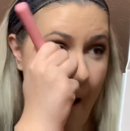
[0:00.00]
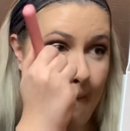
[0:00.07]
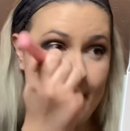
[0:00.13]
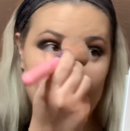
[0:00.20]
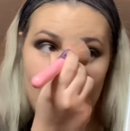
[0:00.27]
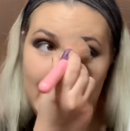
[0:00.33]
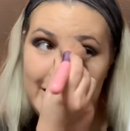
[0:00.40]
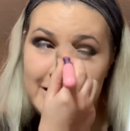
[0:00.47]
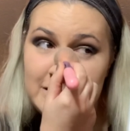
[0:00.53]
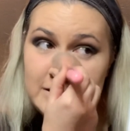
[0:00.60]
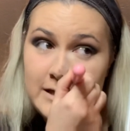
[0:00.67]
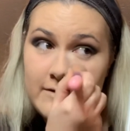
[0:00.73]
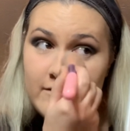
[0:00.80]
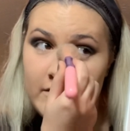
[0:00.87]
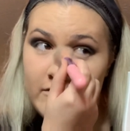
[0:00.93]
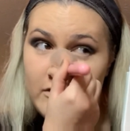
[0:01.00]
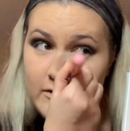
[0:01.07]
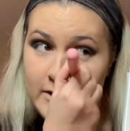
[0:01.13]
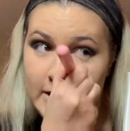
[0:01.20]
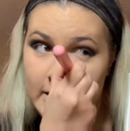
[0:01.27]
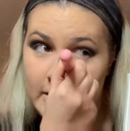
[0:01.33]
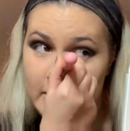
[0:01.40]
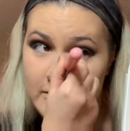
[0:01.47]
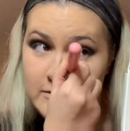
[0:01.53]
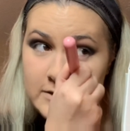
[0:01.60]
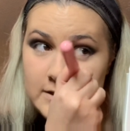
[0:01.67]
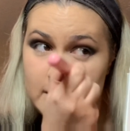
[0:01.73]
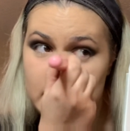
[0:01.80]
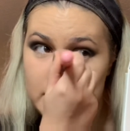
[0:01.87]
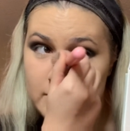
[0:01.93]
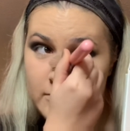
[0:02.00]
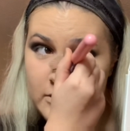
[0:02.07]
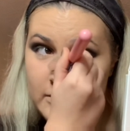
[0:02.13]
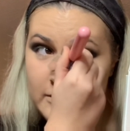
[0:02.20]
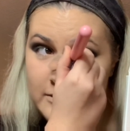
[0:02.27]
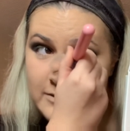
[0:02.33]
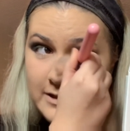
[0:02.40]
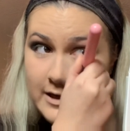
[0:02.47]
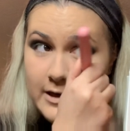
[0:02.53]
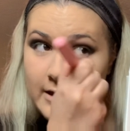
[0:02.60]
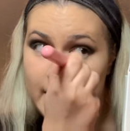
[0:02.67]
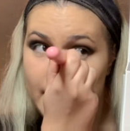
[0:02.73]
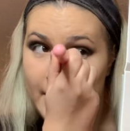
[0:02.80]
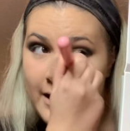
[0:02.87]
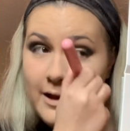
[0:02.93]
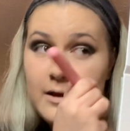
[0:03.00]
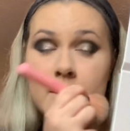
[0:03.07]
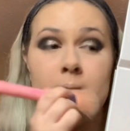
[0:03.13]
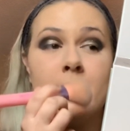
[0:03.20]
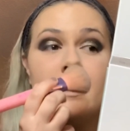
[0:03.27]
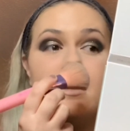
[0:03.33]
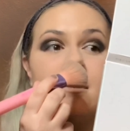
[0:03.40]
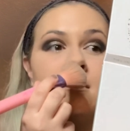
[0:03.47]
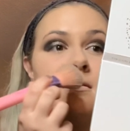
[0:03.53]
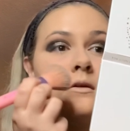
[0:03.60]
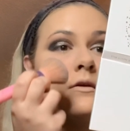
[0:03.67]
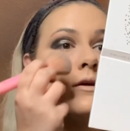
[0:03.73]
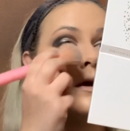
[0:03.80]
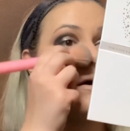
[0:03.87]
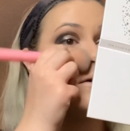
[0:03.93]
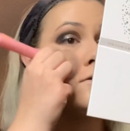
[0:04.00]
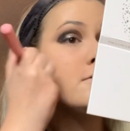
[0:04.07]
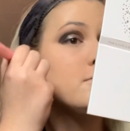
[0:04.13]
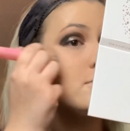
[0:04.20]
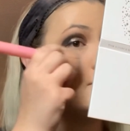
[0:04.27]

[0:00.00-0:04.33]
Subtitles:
because I've never really used those blues out of that palette, but they're not